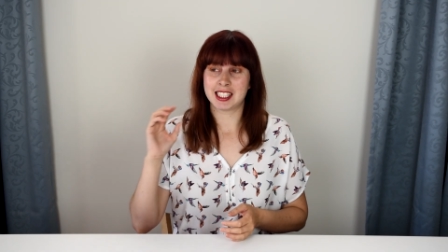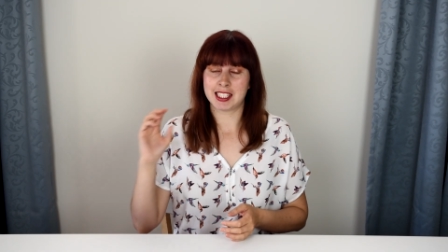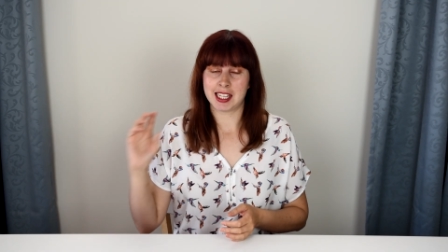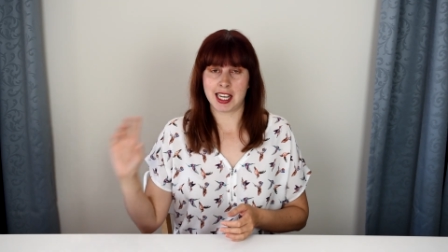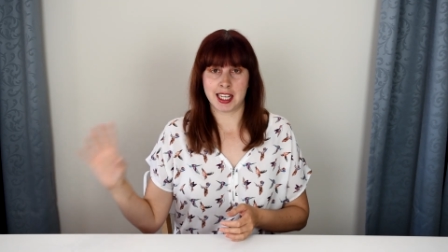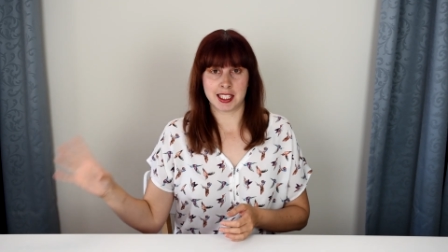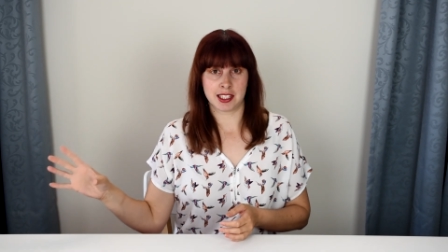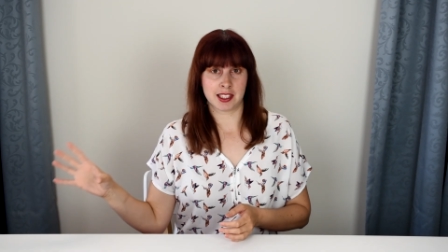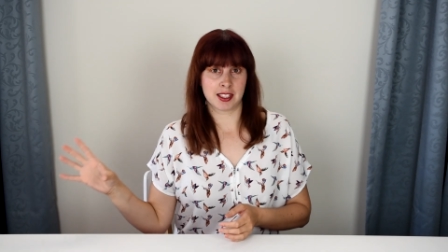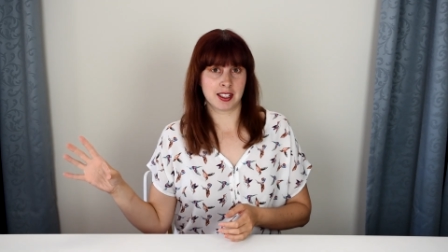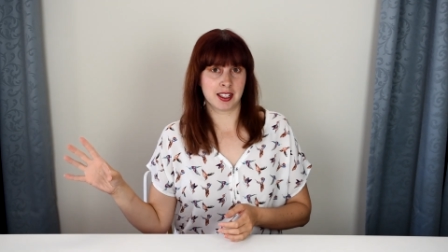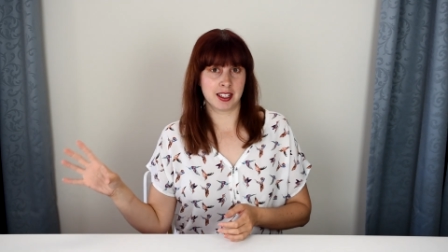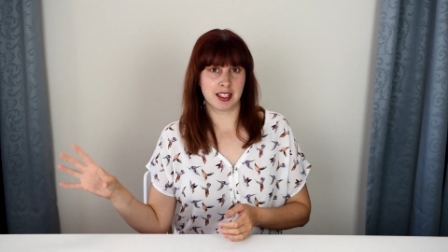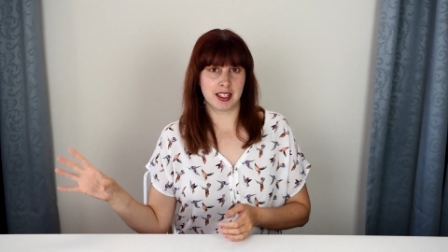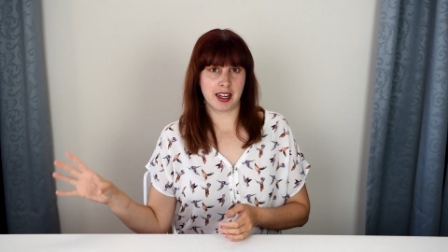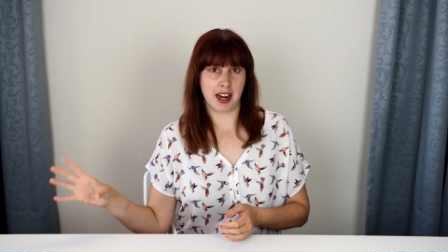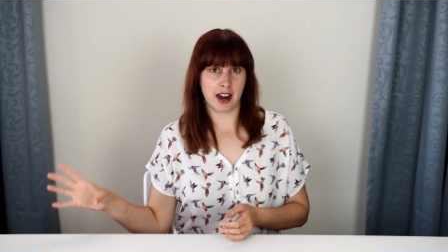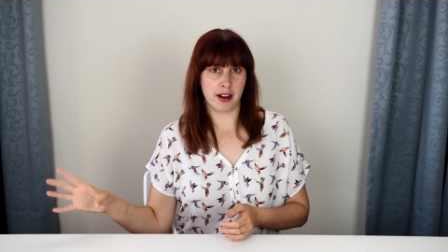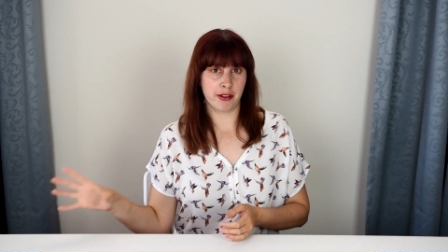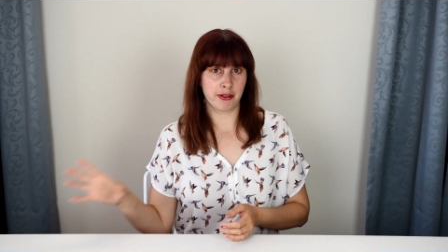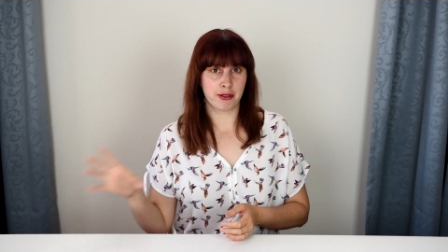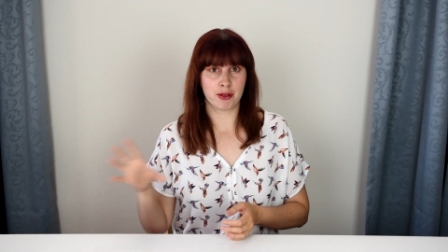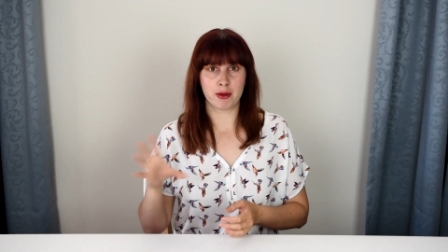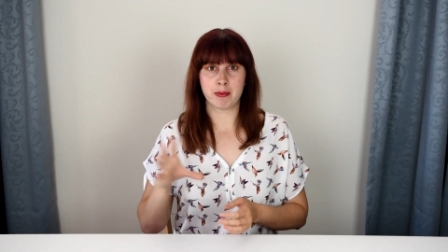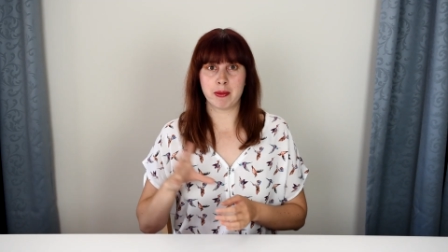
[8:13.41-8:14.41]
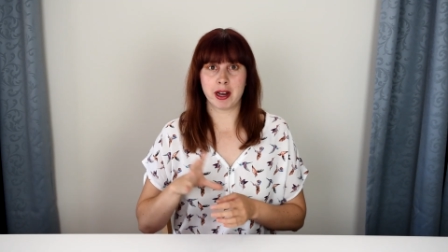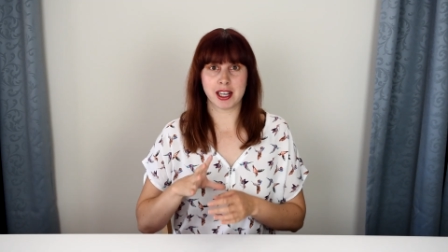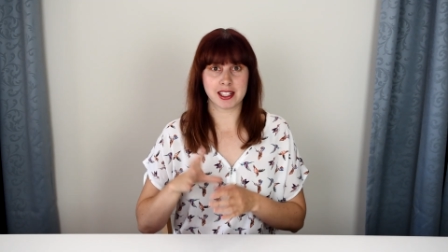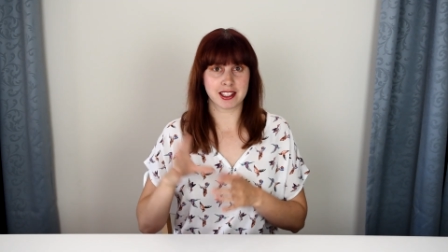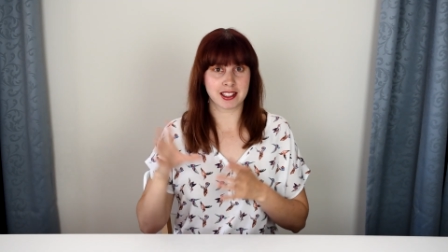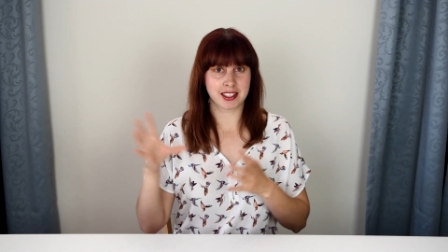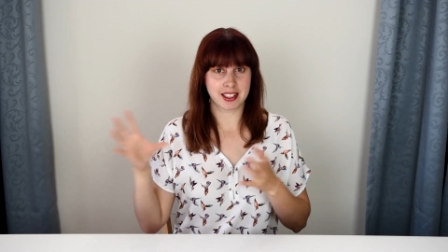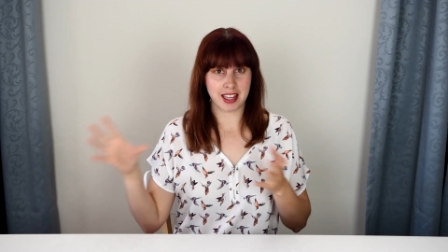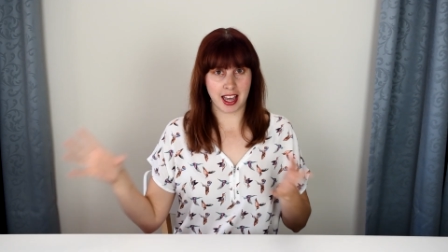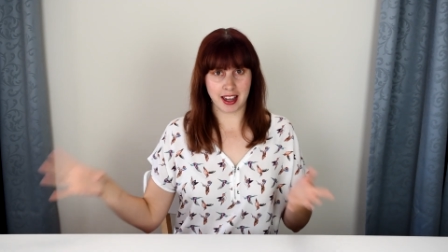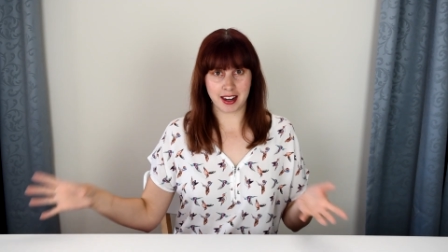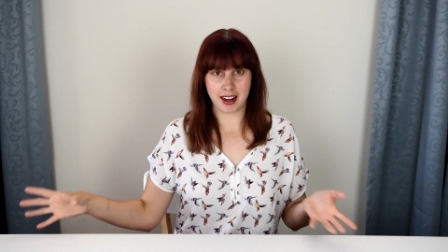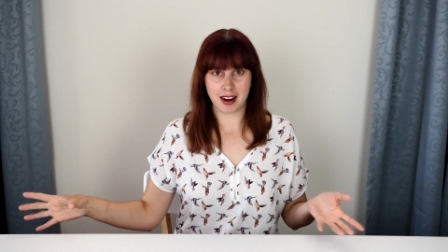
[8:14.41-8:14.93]
tested it out for my
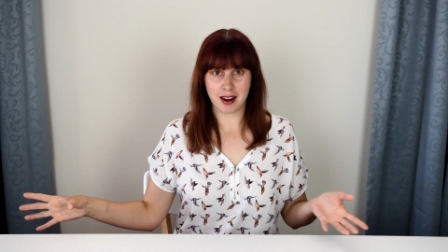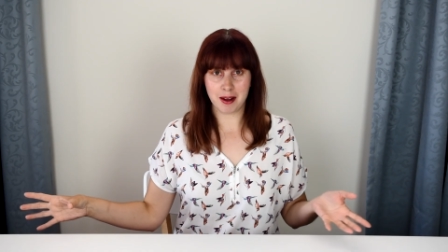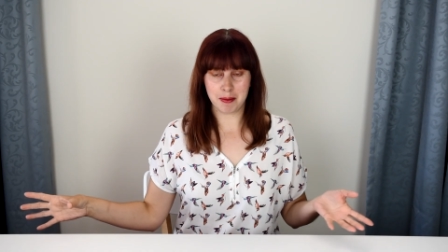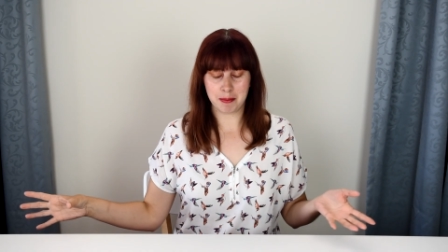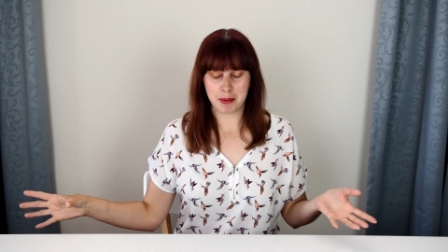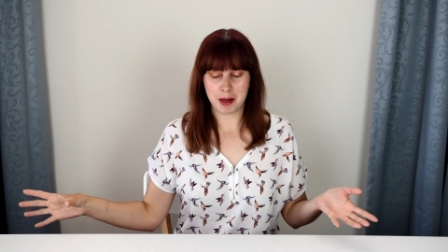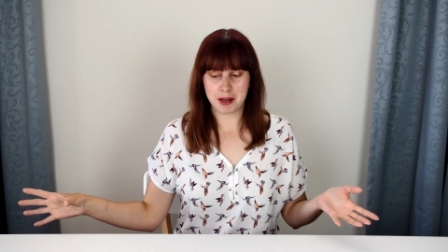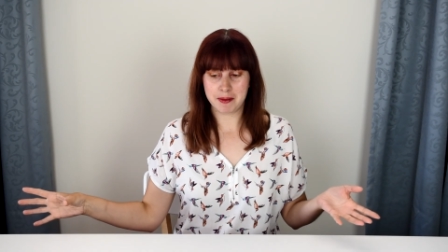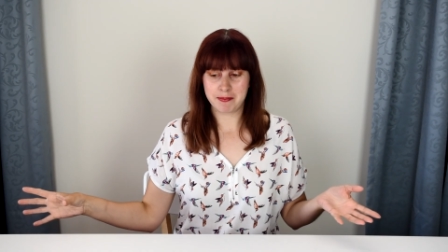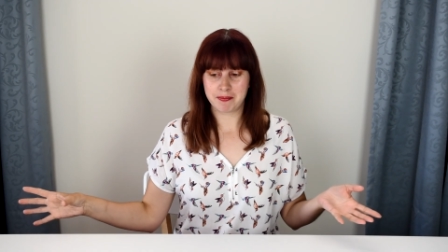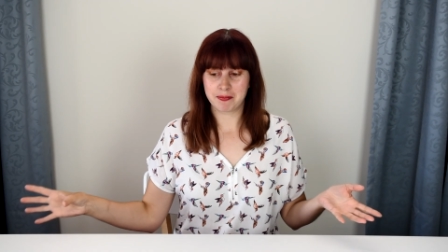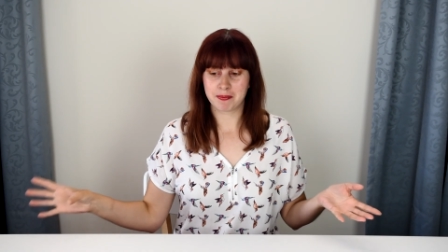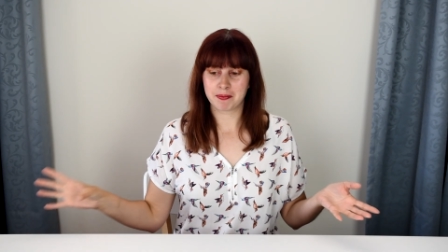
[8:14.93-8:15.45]
setup,